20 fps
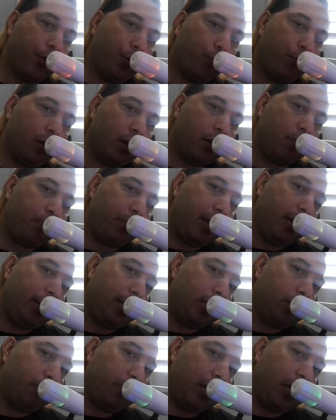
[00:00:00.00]
There wouldn't be
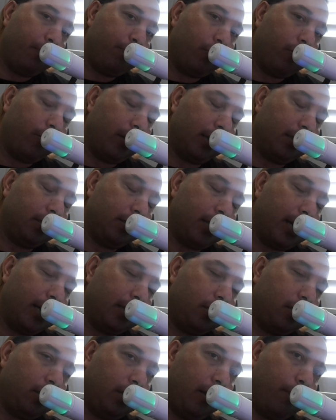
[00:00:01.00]
these people
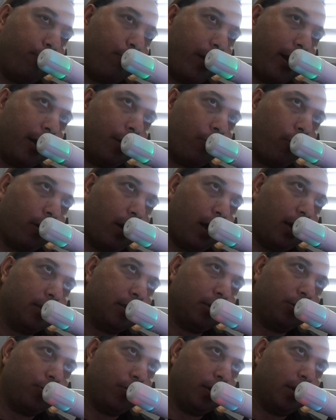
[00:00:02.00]
intentionally breaking our
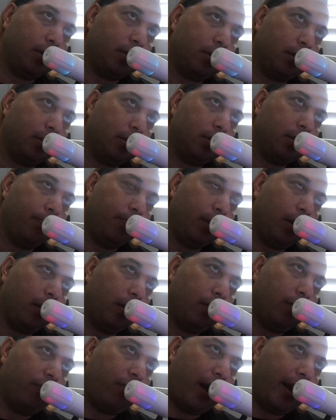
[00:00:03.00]
laws and traditions,
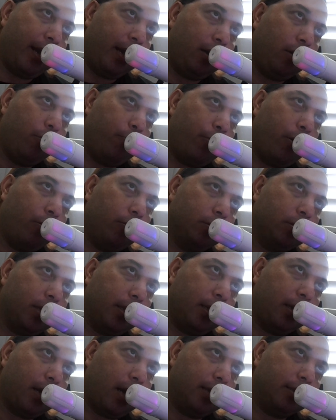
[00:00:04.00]
finding loopholes
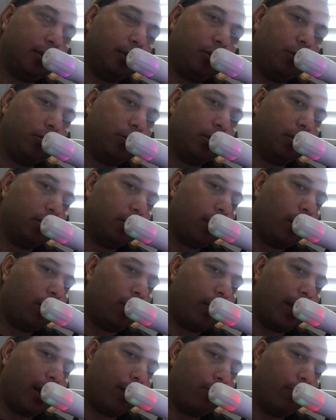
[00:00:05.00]
in the Constitution
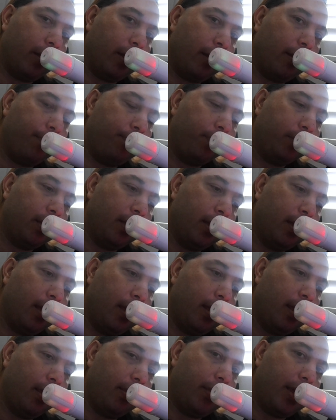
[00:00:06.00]
so that way
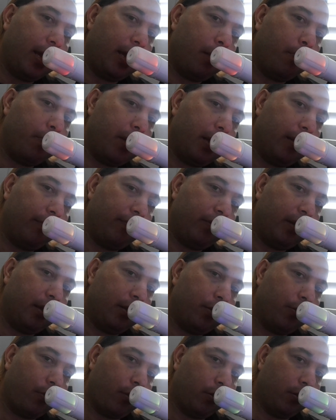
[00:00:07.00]
they can
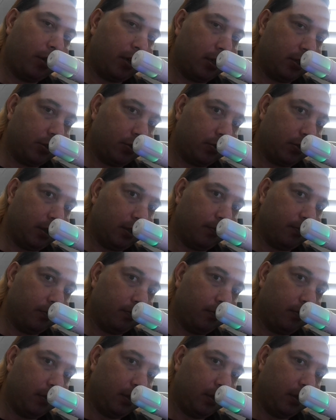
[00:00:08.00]
benefit their own country.